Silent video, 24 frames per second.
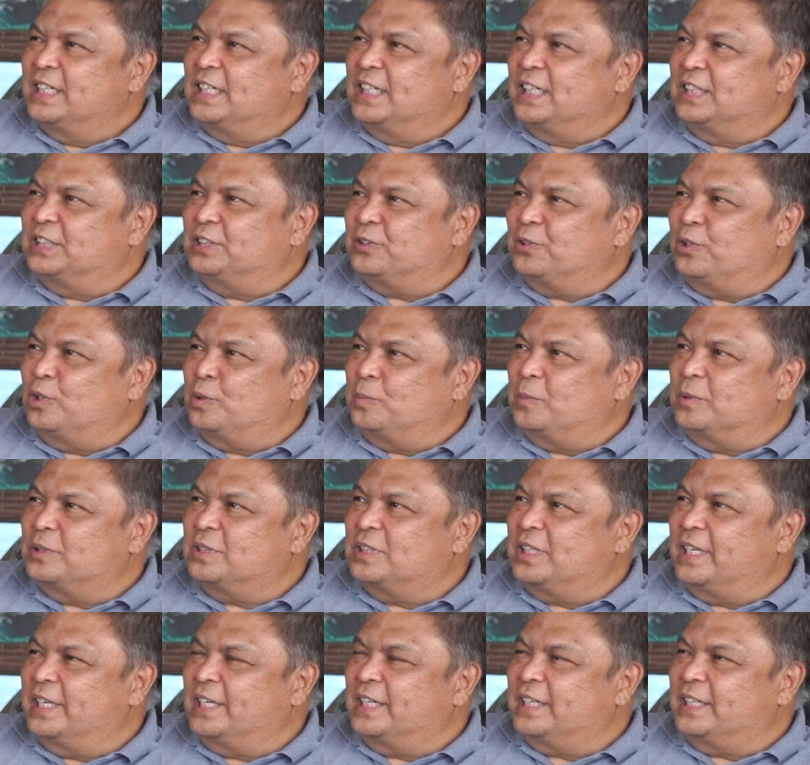It's
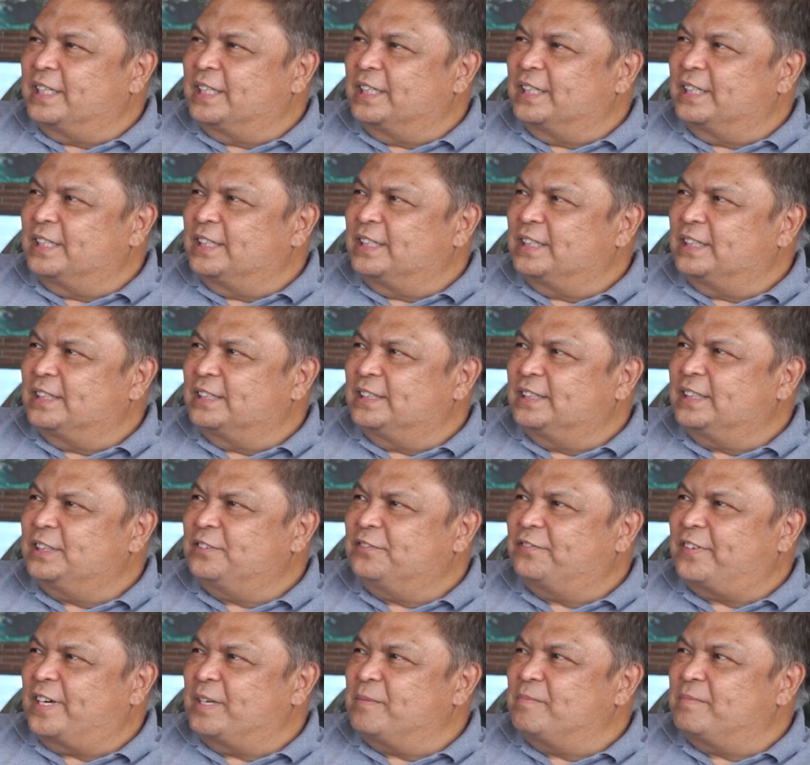almost like it's
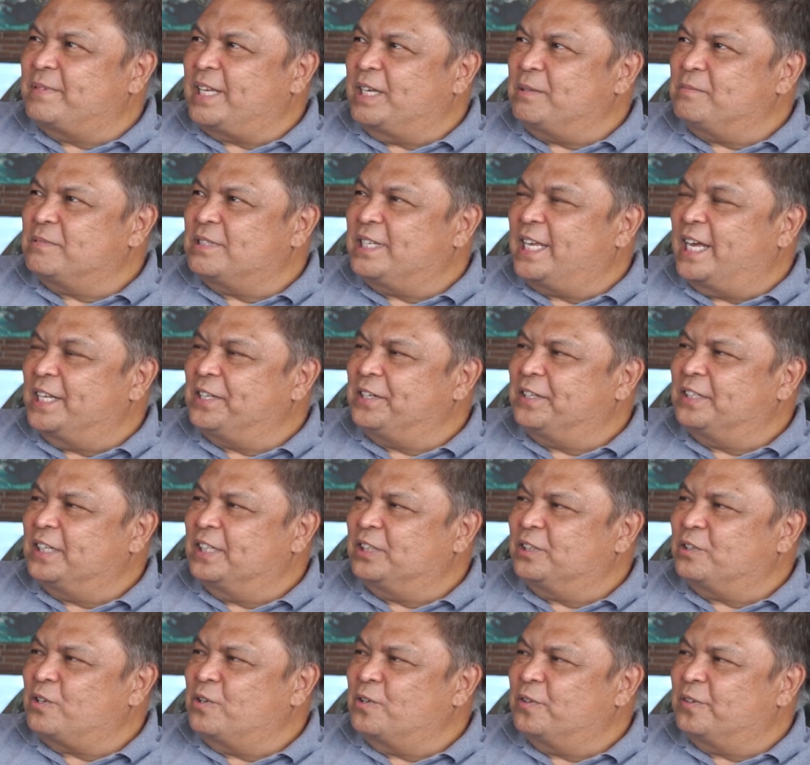5 times lighter
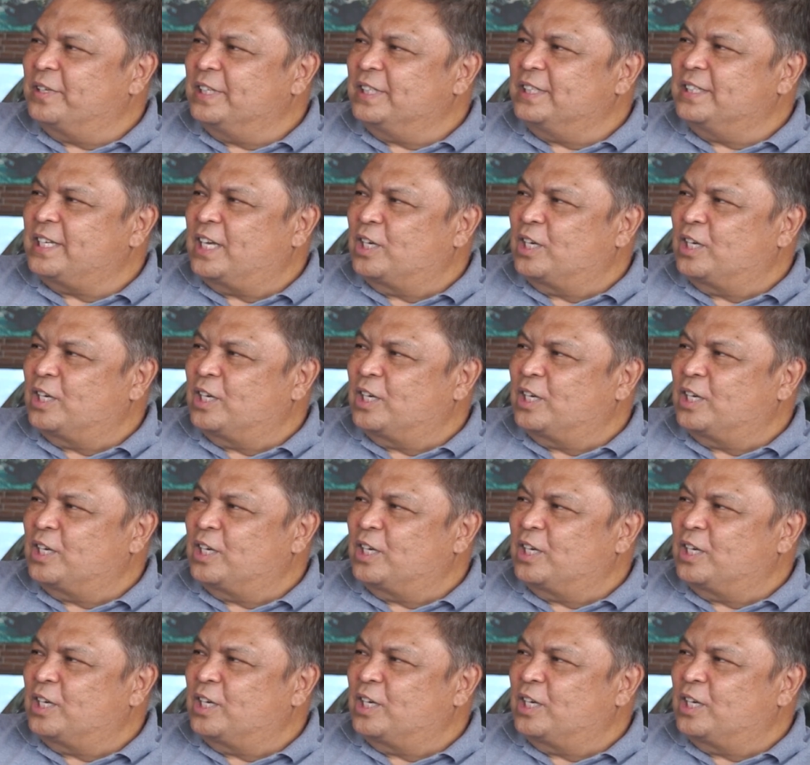than concrete